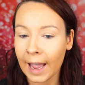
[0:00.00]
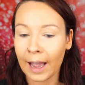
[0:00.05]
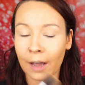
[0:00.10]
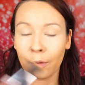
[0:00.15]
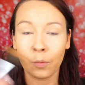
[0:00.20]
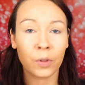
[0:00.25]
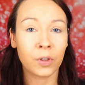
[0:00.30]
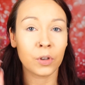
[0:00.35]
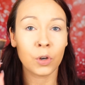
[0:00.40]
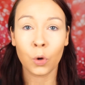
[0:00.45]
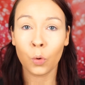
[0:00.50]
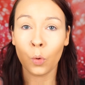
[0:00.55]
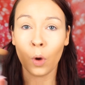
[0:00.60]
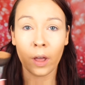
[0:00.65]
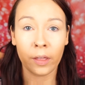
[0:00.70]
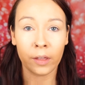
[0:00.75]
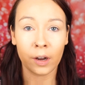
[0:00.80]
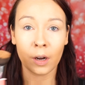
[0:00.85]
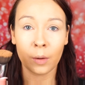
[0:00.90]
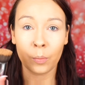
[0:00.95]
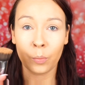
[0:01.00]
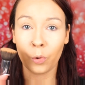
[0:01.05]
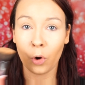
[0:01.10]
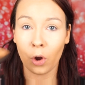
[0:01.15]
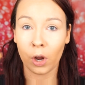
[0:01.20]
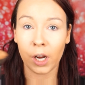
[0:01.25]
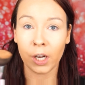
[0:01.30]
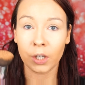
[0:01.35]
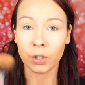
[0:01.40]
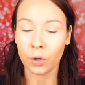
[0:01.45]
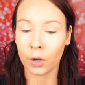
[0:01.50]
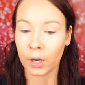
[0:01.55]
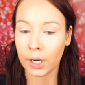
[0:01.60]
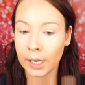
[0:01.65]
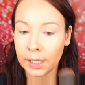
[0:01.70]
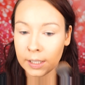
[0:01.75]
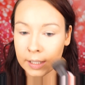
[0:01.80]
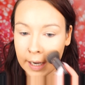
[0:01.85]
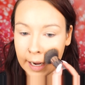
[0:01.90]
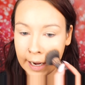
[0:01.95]
and with no other product on
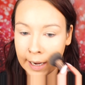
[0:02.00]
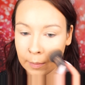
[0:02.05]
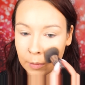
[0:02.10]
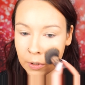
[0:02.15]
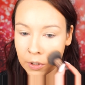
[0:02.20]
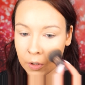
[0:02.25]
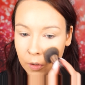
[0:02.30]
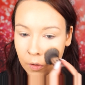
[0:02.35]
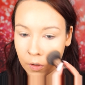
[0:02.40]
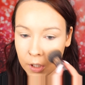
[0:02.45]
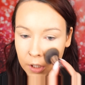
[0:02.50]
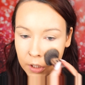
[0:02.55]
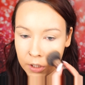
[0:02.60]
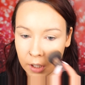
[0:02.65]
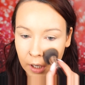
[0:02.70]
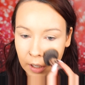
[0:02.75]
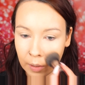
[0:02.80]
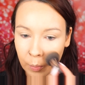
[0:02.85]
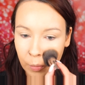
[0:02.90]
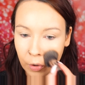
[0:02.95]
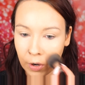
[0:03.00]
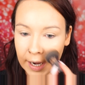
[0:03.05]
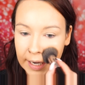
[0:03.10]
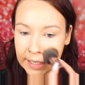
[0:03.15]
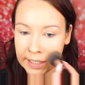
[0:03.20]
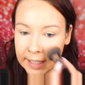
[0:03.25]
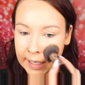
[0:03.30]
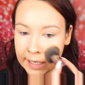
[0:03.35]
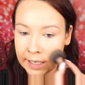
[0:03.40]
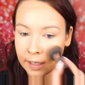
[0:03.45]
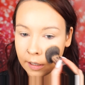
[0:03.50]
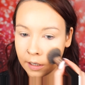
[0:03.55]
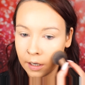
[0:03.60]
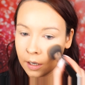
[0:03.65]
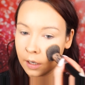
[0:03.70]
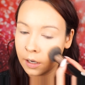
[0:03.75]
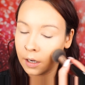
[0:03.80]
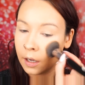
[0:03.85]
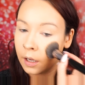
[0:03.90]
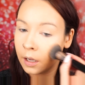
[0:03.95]
it, I'm just going to start pressing
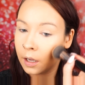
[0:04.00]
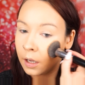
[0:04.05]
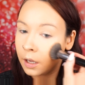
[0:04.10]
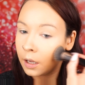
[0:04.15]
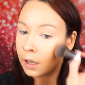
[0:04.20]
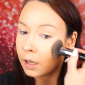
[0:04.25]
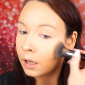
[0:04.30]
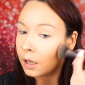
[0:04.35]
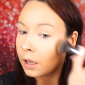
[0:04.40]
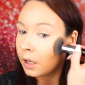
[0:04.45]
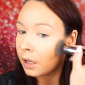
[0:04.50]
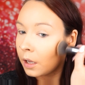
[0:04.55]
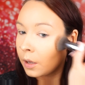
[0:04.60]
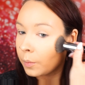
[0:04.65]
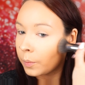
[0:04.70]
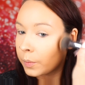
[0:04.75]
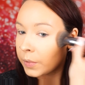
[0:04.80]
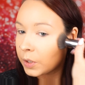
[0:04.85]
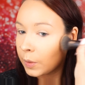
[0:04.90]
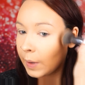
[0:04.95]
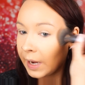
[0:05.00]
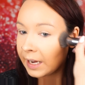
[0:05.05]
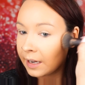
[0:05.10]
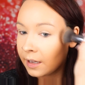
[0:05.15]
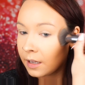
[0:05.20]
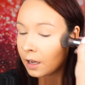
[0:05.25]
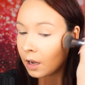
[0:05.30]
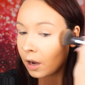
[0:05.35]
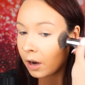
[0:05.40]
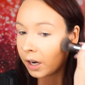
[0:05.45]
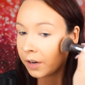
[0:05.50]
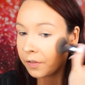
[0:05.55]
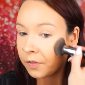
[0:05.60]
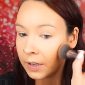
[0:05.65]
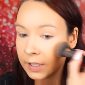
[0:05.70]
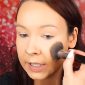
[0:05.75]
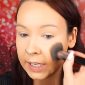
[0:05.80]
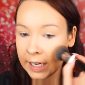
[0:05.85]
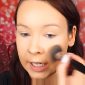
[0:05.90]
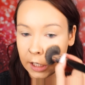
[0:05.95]
between our
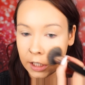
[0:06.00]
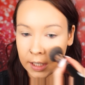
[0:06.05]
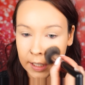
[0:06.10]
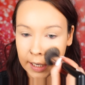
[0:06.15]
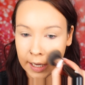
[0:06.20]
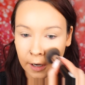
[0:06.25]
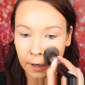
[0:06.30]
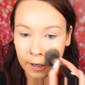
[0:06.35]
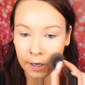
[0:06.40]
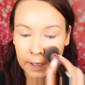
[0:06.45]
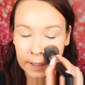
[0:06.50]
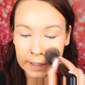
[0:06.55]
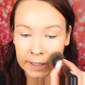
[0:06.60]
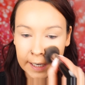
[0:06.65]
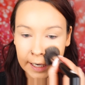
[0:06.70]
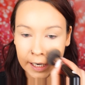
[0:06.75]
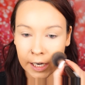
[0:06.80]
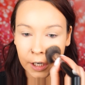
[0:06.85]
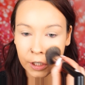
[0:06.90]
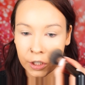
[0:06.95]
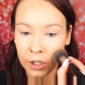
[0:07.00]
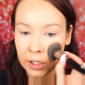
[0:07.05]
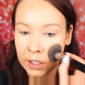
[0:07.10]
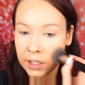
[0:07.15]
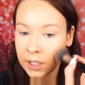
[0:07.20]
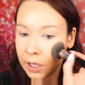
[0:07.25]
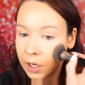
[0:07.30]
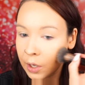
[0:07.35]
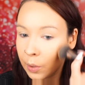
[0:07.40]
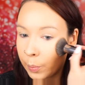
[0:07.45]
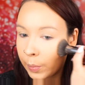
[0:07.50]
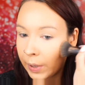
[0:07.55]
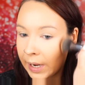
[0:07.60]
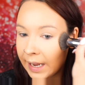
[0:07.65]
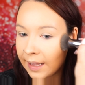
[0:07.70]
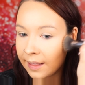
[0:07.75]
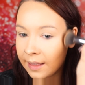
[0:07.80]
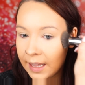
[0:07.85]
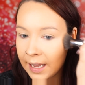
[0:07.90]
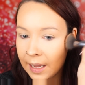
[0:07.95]
foundation and our concealer just to
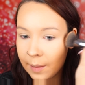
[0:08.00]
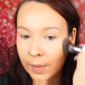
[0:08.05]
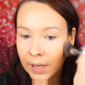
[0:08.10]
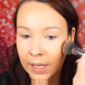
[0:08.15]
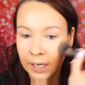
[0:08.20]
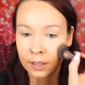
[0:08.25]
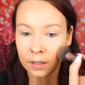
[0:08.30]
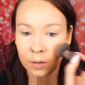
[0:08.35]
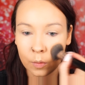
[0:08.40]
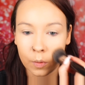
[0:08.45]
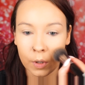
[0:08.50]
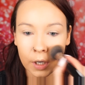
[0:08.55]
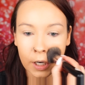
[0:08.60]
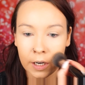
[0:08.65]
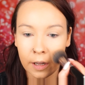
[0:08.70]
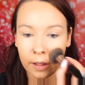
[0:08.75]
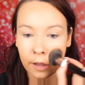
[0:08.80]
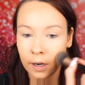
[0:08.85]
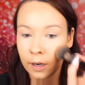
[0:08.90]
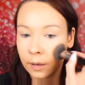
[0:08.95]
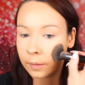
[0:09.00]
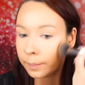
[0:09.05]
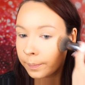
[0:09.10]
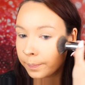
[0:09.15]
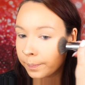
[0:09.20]
blend them into one another.